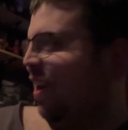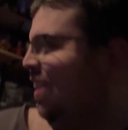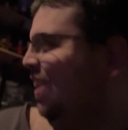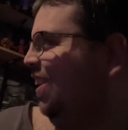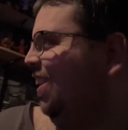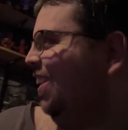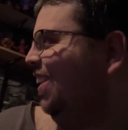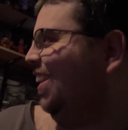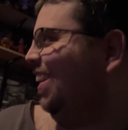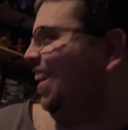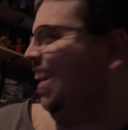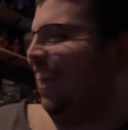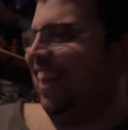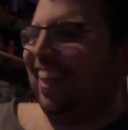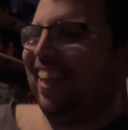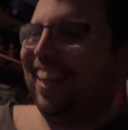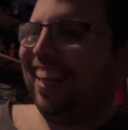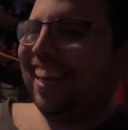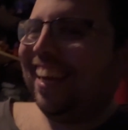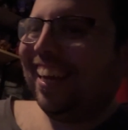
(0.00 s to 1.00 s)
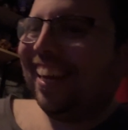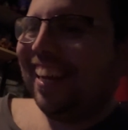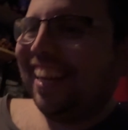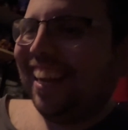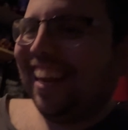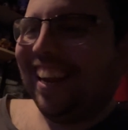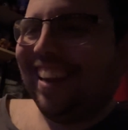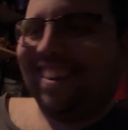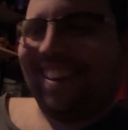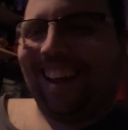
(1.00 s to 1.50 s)
That's what I just said, but
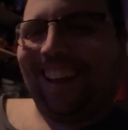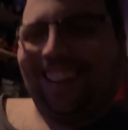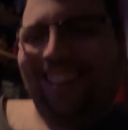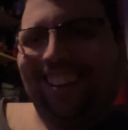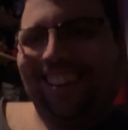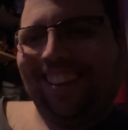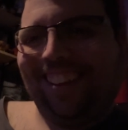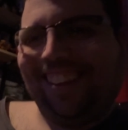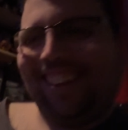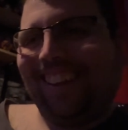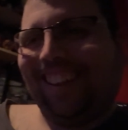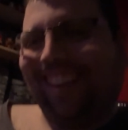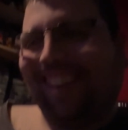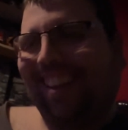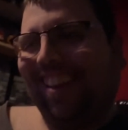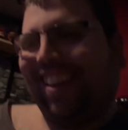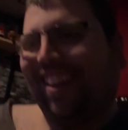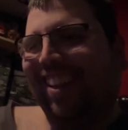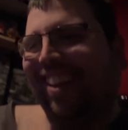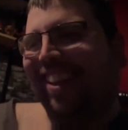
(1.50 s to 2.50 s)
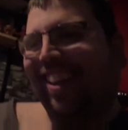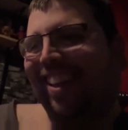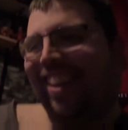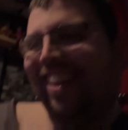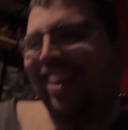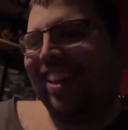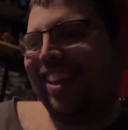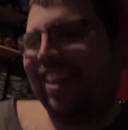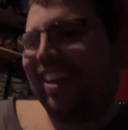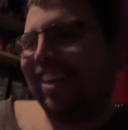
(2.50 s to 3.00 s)
you also need a big enough
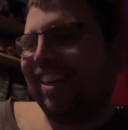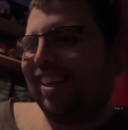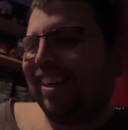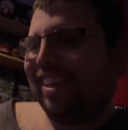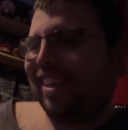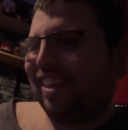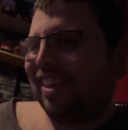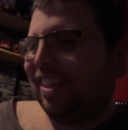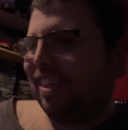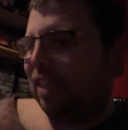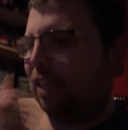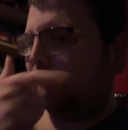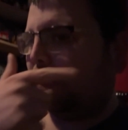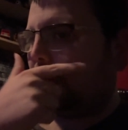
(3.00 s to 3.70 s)
concert hall